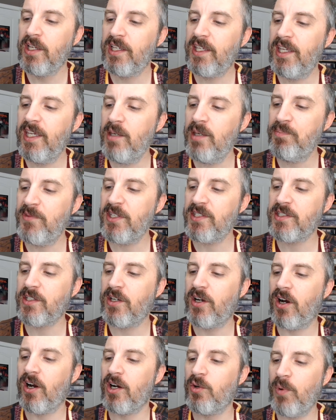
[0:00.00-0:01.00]
Keep this
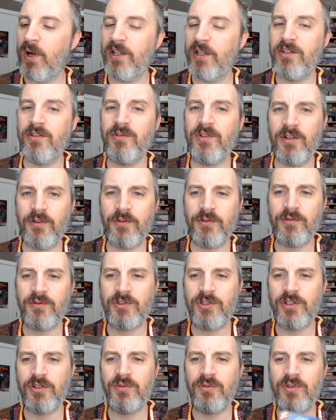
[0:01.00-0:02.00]
card while you
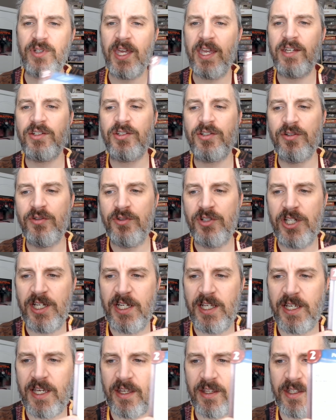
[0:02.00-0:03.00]
do gain 2
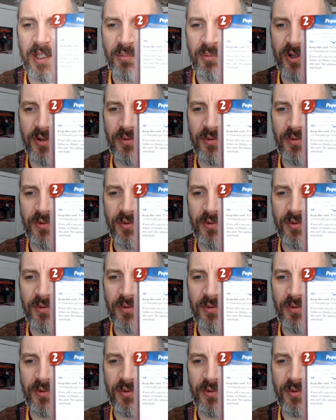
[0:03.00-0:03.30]
geniality per